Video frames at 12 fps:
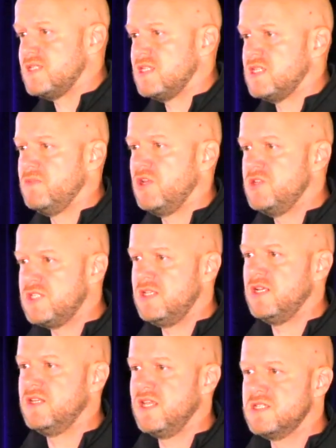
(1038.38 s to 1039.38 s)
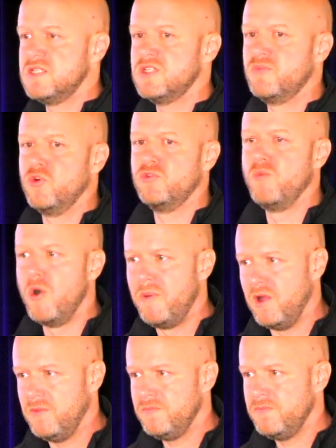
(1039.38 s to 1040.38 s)
system, and you see that it doesn't support
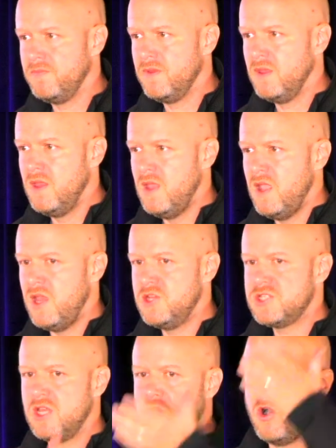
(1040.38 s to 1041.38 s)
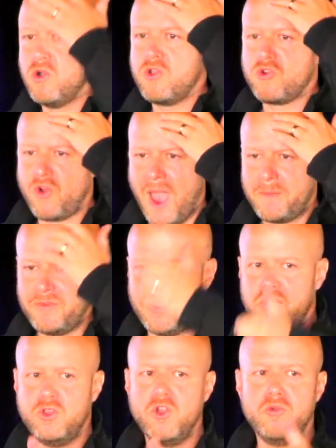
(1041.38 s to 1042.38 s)
mobile. And you say, oh, crap.
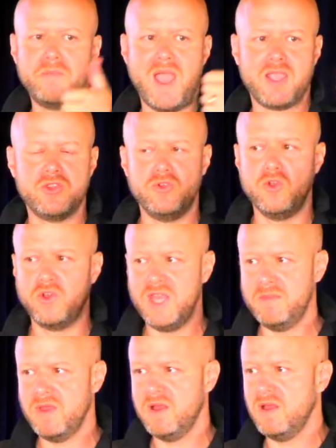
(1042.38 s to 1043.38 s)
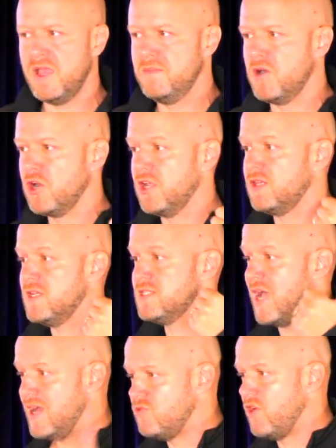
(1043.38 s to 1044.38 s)
And you go back to your email and mark it as
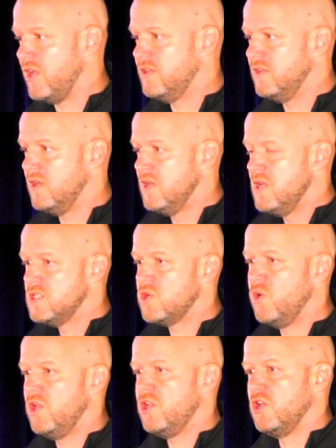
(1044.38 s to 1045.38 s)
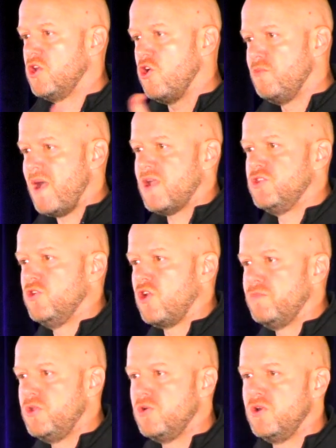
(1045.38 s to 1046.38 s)
unread, so you can go back to your
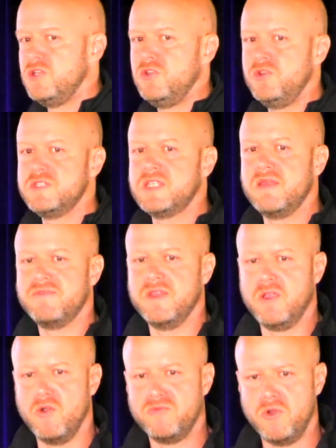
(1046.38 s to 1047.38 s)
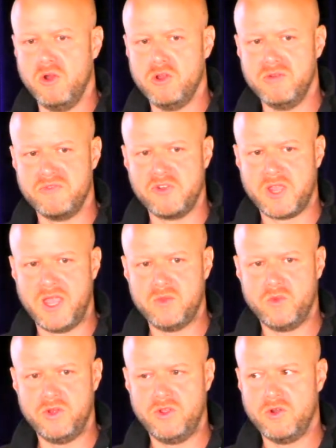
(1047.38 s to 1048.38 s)
computer and do the same thing all over
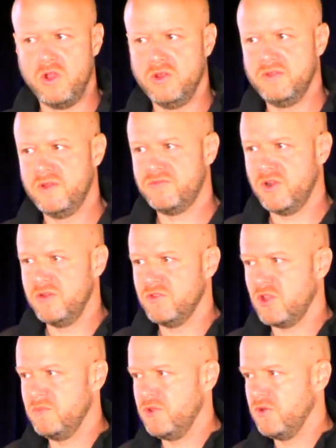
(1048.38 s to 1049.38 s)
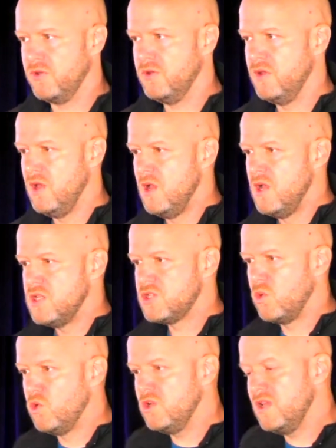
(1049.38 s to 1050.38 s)
again when you're in front of the computer.
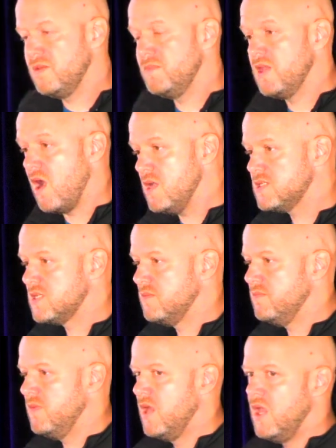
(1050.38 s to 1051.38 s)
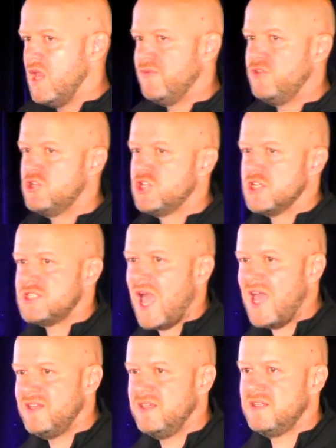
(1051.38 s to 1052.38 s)
So wouldn't it be awesome if you just
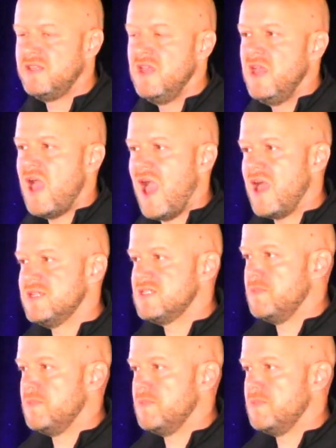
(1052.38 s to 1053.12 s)
had it as